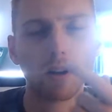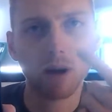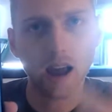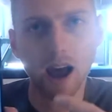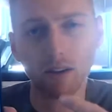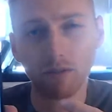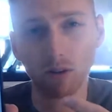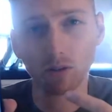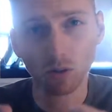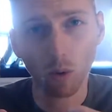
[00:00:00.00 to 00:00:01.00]

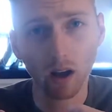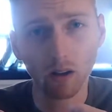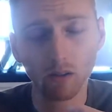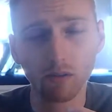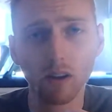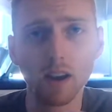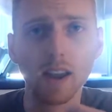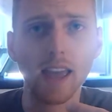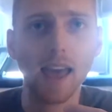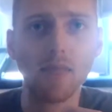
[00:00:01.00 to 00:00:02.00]
iPhone 12,
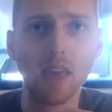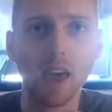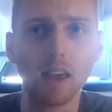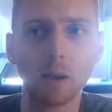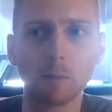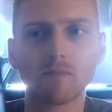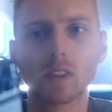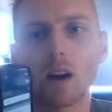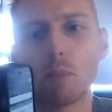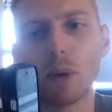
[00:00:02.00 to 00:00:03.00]
and then
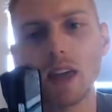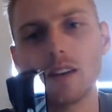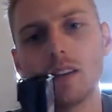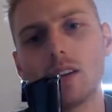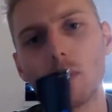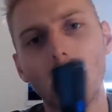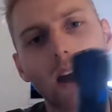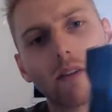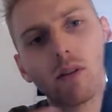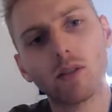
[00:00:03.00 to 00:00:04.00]
appended to my
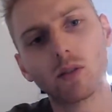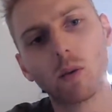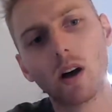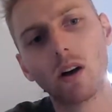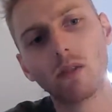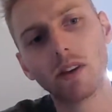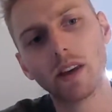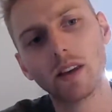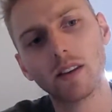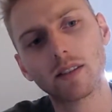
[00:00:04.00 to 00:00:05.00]
iPhone 12
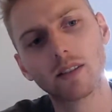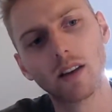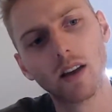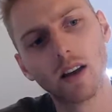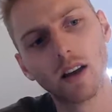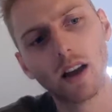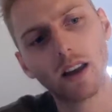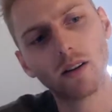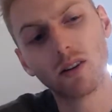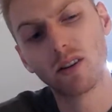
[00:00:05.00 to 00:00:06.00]
is, I
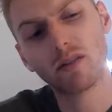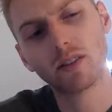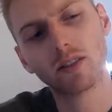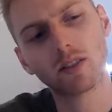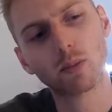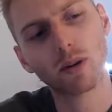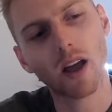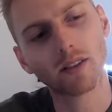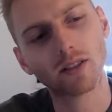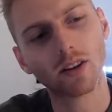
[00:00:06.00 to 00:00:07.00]
don't know if this is
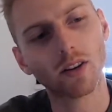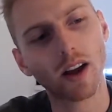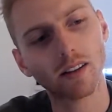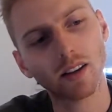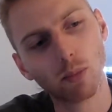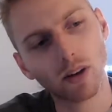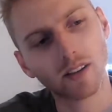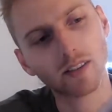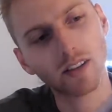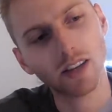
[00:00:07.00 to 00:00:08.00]
pronounced correctly, but
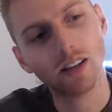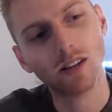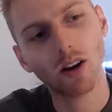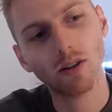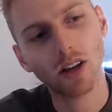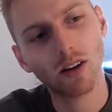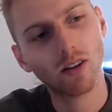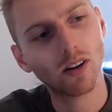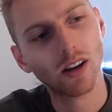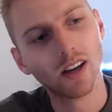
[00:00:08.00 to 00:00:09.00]
it's Yoyo,
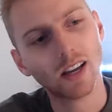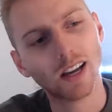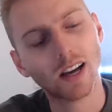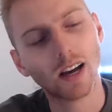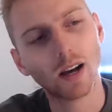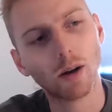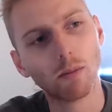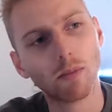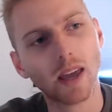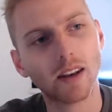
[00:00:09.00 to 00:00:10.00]

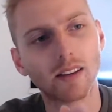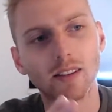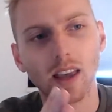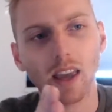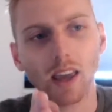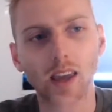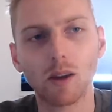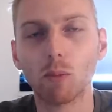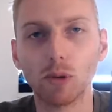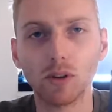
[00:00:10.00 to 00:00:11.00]
and it's a
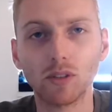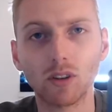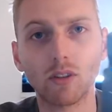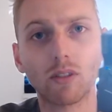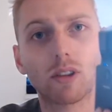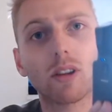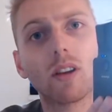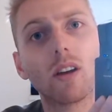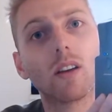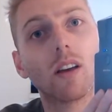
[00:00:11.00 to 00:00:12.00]
Bluetooth
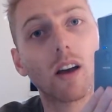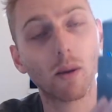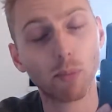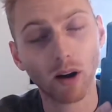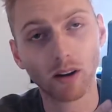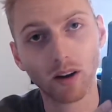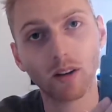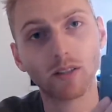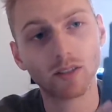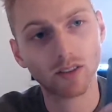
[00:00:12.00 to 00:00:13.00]

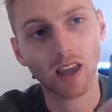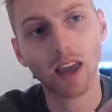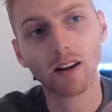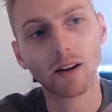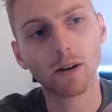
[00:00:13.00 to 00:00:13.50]
barcode scanner.